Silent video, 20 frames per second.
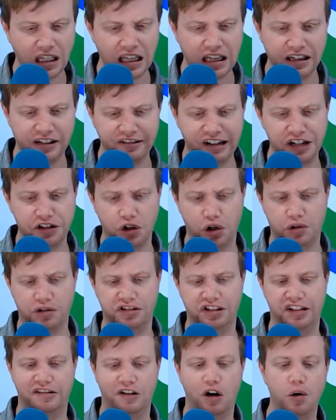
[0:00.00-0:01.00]
Sidechoker
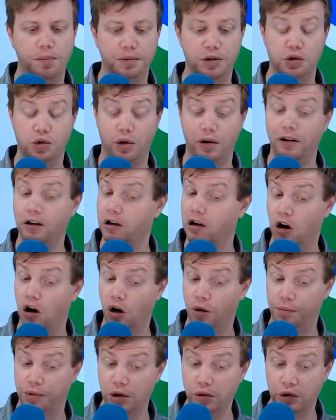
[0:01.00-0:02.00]
says, "Hope you're doing.
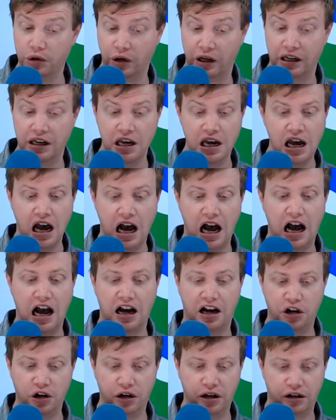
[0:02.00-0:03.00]
Hope you were doing. Uh,
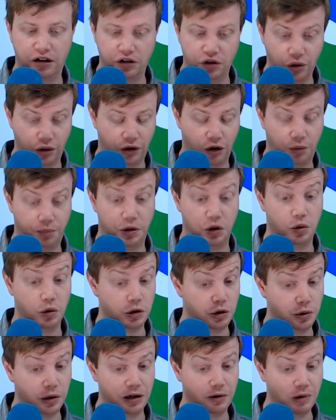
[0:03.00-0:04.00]
could do, hope you were
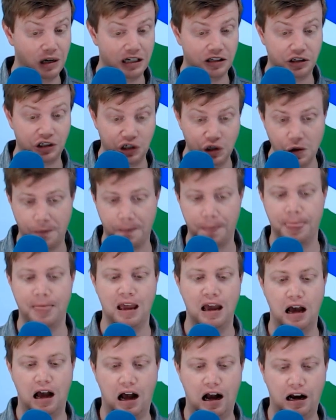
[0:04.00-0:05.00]
doing well too.
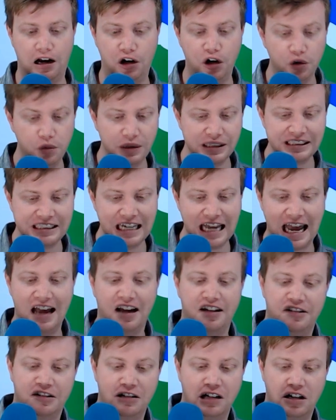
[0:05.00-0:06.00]
Uh, could we see
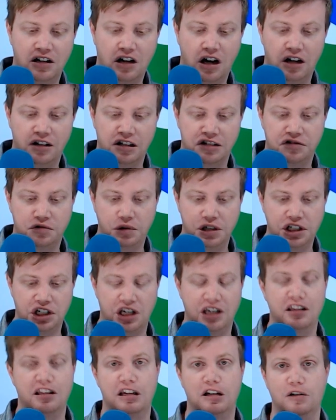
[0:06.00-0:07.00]
XCloud on the Switch
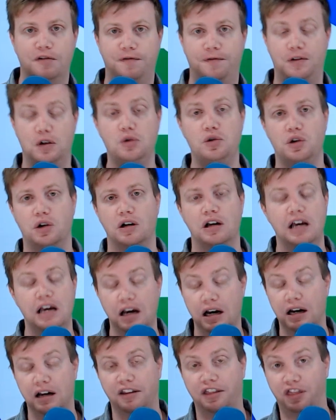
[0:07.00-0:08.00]
in the near future?
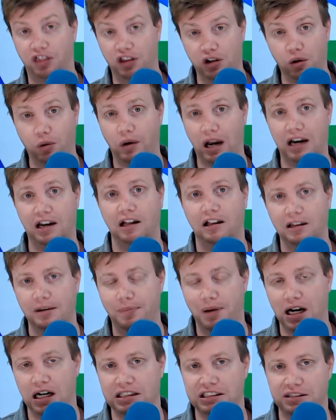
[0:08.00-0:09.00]
Theoretically
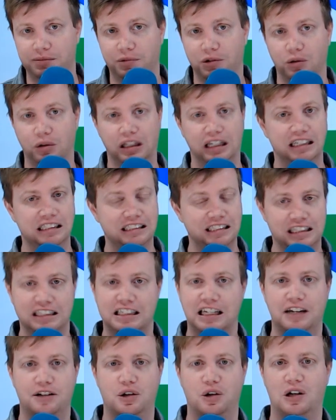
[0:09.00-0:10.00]
possible. Is
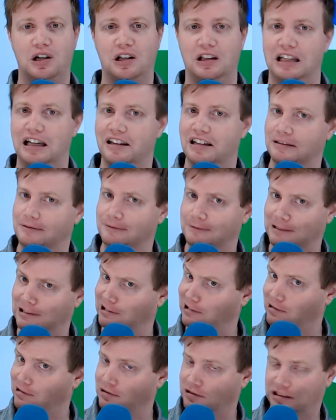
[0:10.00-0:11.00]
Nintendo going to allow that?
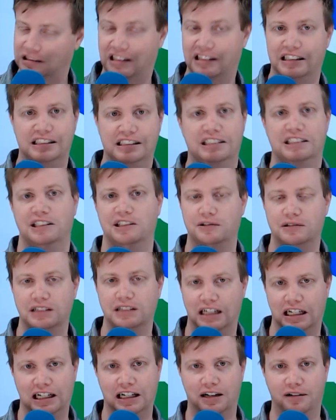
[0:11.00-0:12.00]
I don't think so.
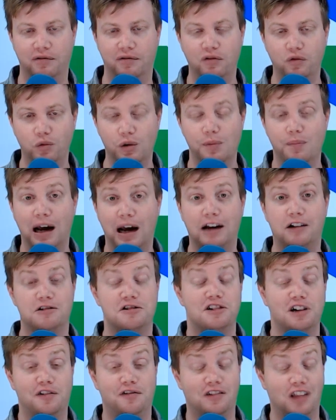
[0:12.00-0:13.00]
Uh, would
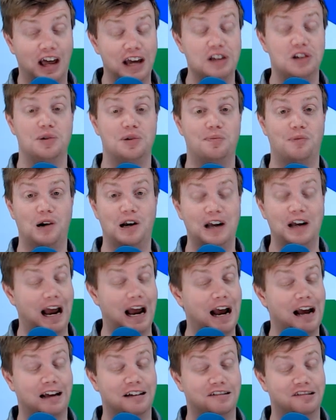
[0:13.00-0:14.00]
Microsoft like to bring
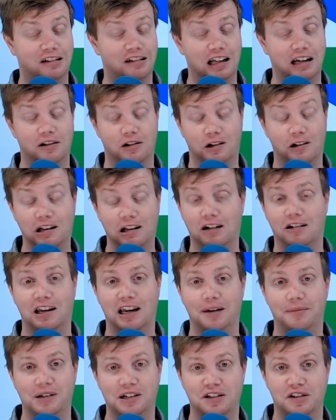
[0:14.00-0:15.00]
XCloud or cloud
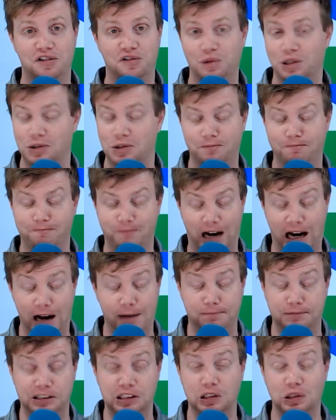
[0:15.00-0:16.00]
gaming to the Switch?
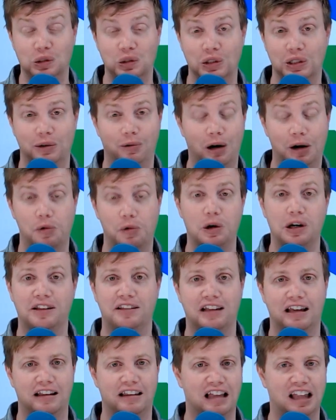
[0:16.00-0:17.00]
Absolutely. Why wouldn't
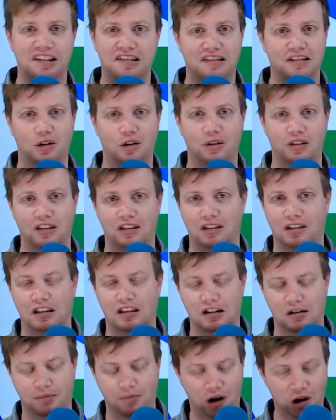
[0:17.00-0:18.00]
they? That's their
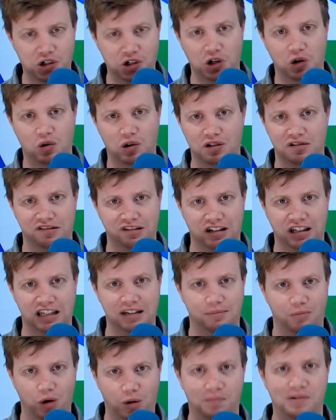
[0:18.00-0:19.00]
their marching orders are to get
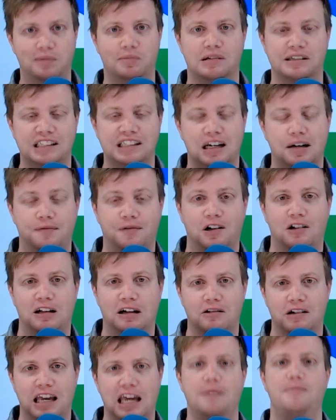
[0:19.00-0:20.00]
more people to sign up for
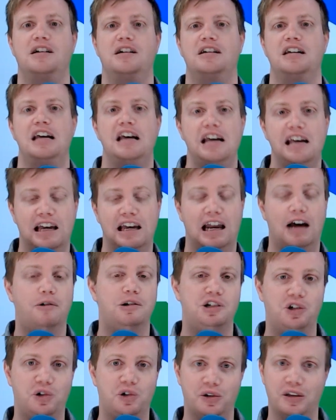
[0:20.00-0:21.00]
cloud gaming. And how would
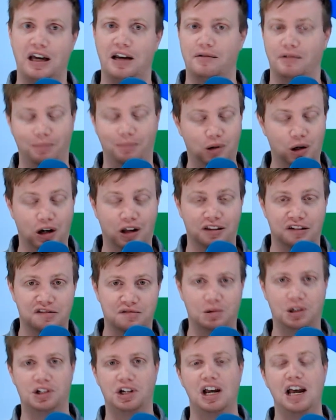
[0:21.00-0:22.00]
you do that? Put it on the
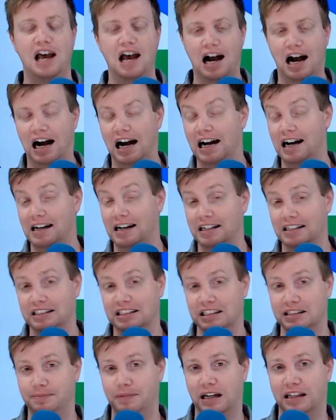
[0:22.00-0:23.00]
Switch. I
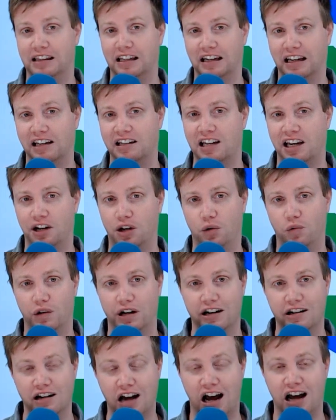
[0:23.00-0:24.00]
suspect that Nintendo would
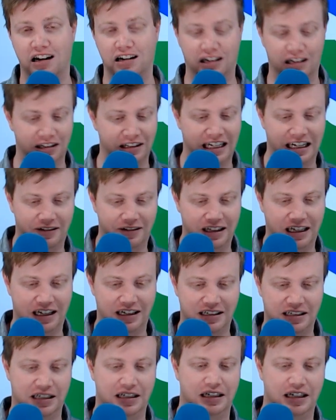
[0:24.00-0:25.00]
not allow
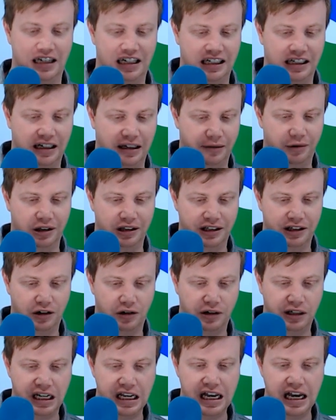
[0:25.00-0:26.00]
that. I, I really don't.